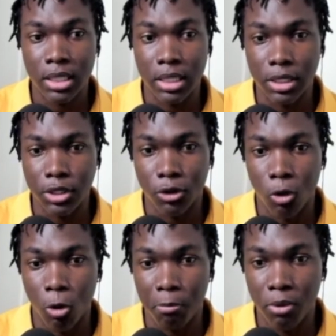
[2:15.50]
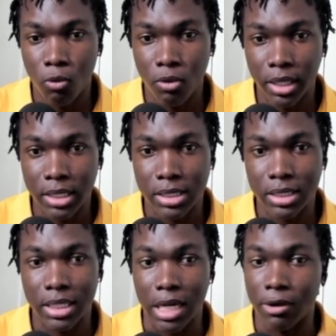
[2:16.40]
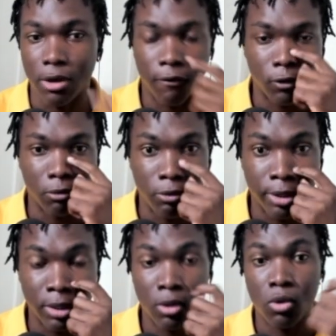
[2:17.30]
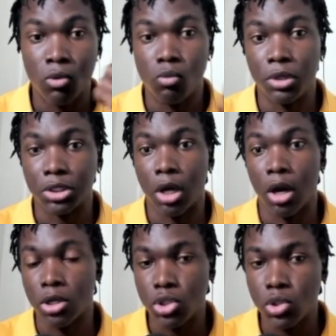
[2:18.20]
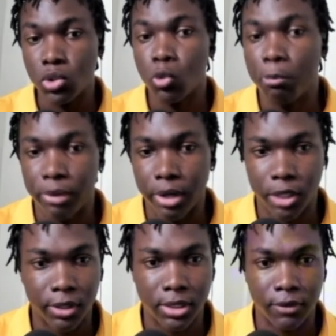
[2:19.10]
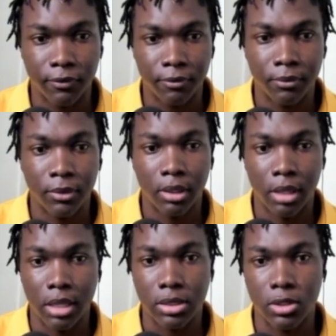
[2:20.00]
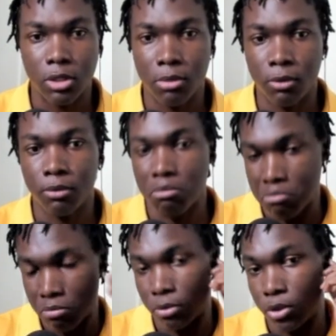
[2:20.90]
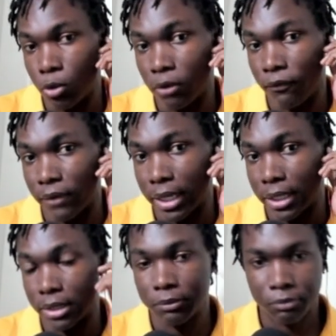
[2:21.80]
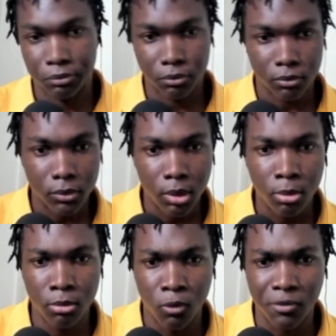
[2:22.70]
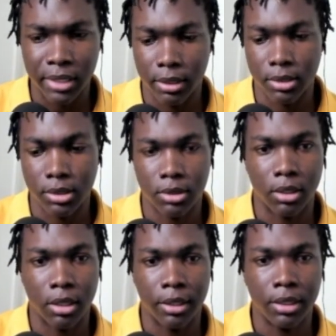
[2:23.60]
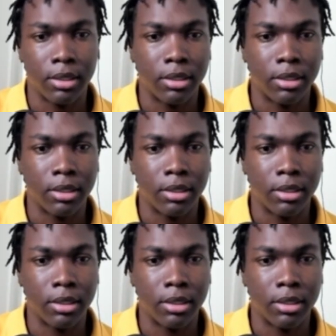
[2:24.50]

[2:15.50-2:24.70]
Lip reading: in your opponent's area of the board, which are super aggressive. And somehow you will find moves like this. So, all right.